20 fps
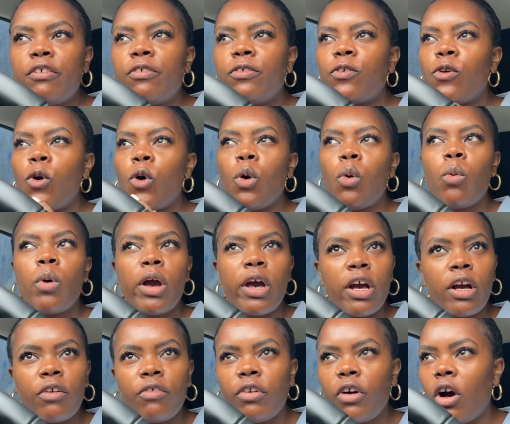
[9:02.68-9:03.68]
for,
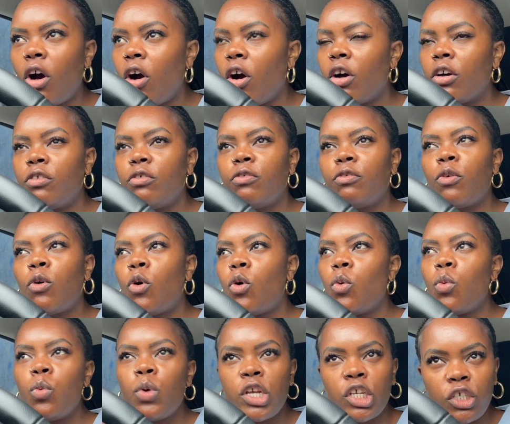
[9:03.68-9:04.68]
work hard for,
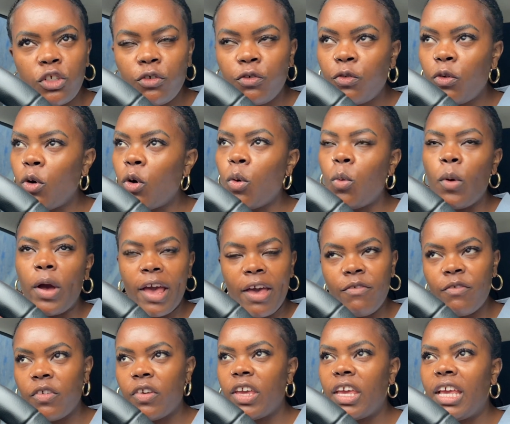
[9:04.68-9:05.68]
wish for,
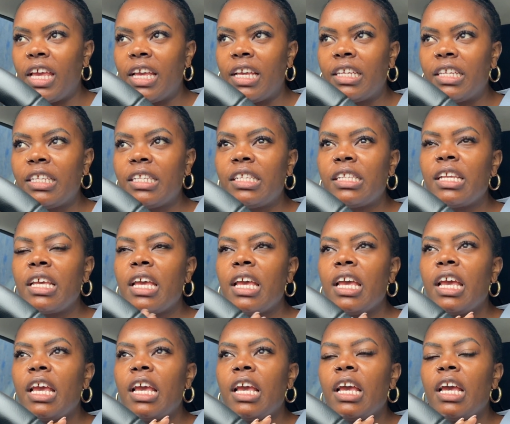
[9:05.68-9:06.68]
whatever it is,
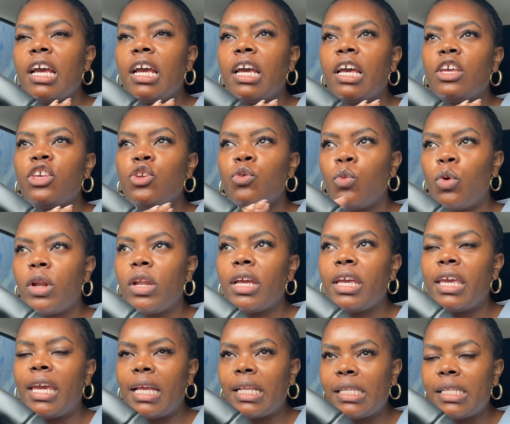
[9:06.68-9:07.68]
you want to
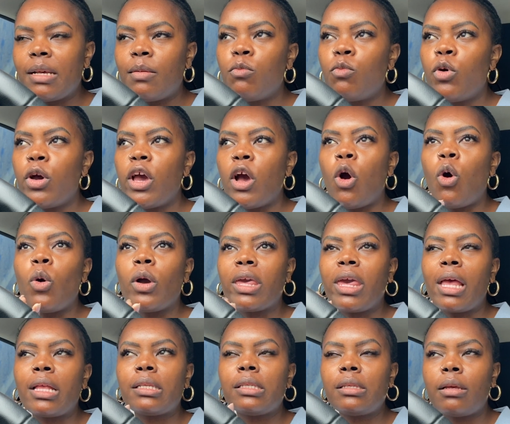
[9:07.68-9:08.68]
get somewhere or
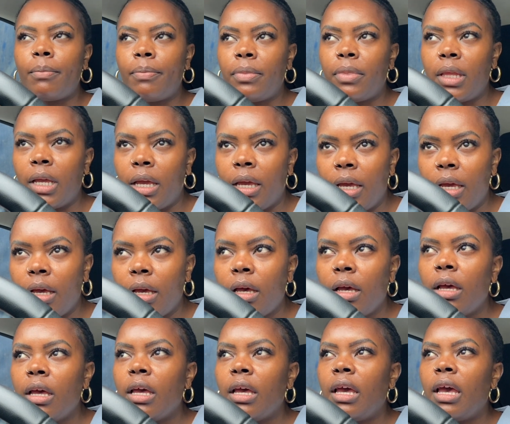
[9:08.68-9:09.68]
get something
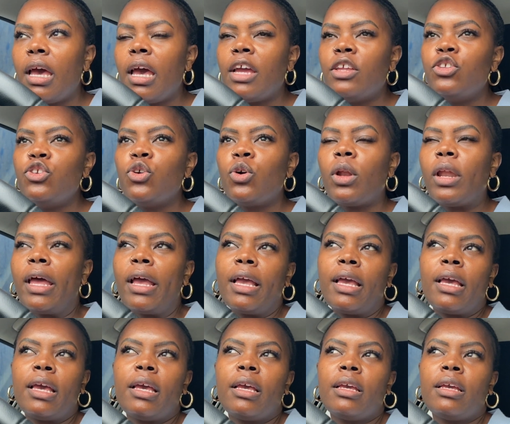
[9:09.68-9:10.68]
and you're
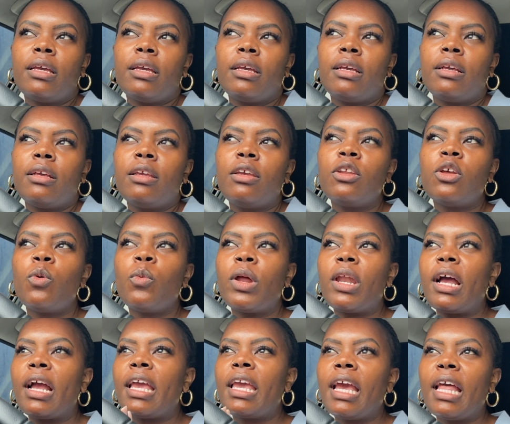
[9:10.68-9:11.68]
like, you know, when
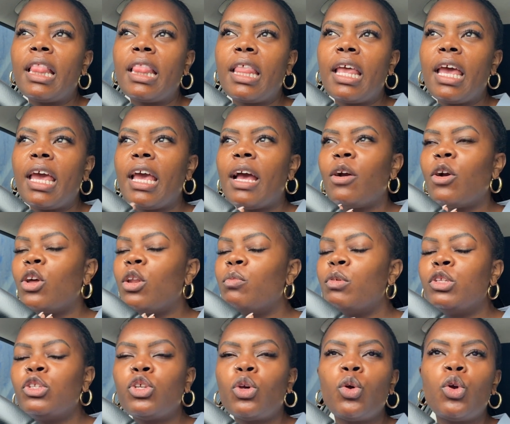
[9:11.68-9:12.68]
I get there, I'm going to be
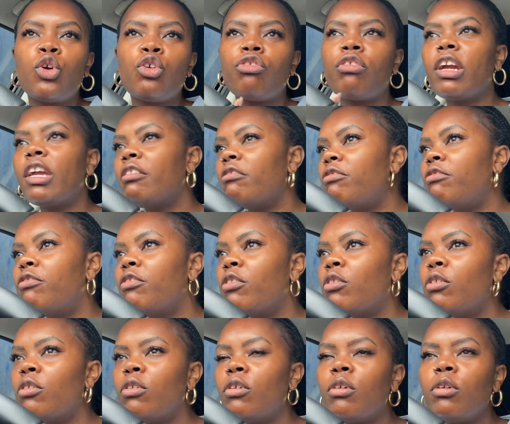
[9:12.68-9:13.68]
so
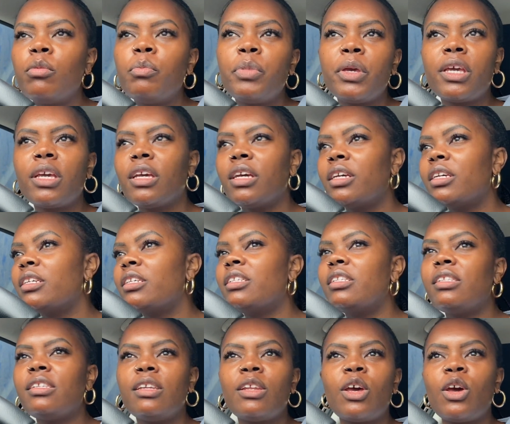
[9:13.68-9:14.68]
grateful
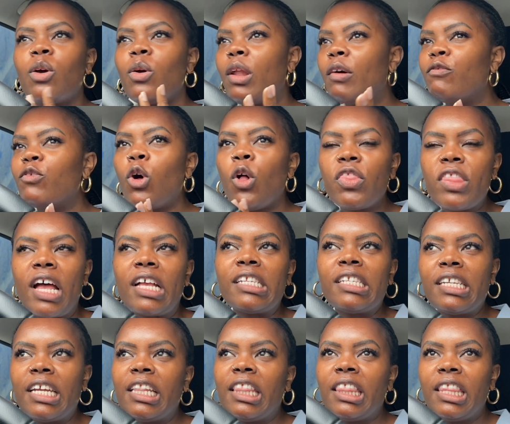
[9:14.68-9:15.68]
because, you know, I've got that
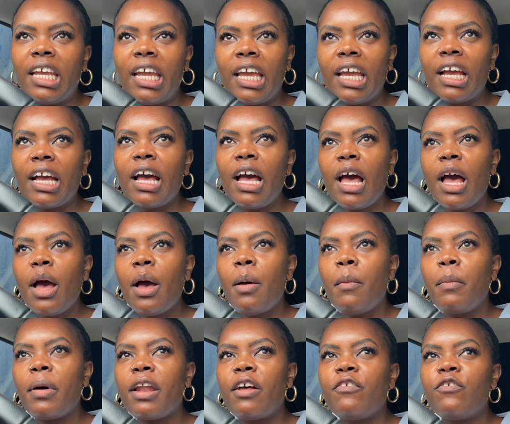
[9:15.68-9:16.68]
said thing.
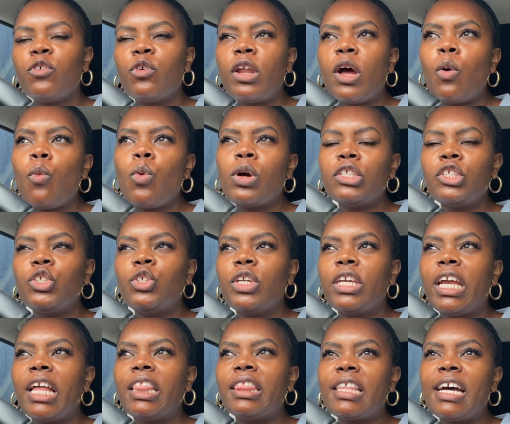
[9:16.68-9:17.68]
But I feel like once you
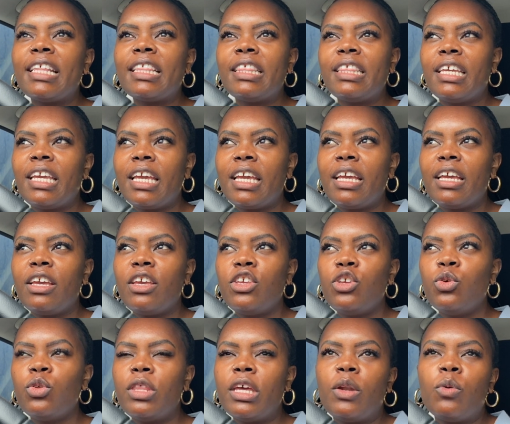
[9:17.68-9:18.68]
get that thing,
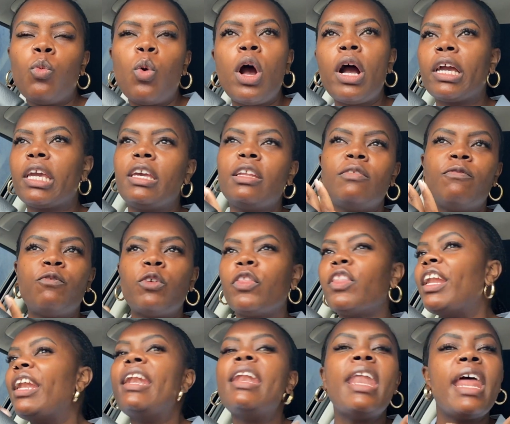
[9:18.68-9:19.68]
you're then working for
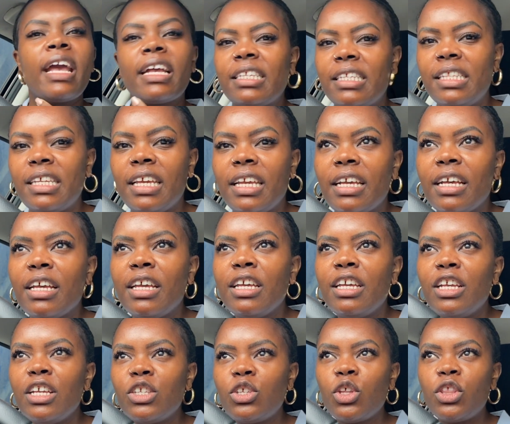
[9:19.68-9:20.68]
the next thing.
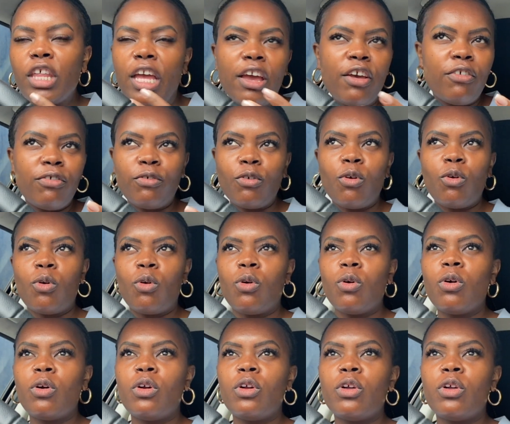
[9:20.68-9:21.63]
So therefore,